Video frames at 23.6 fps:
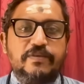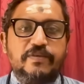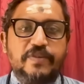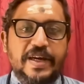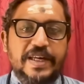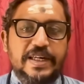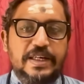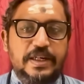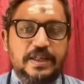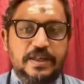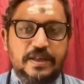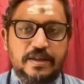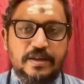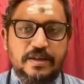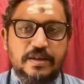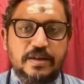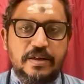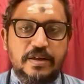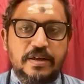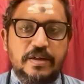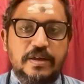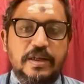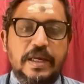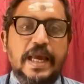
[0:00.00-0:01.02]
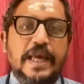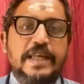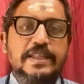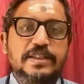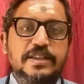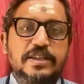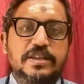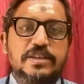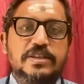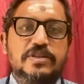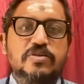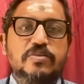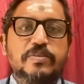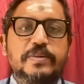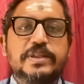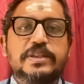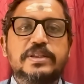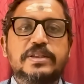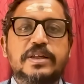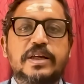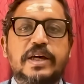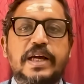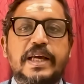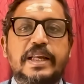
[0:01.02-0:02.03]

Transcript: fighting. As it is, humans are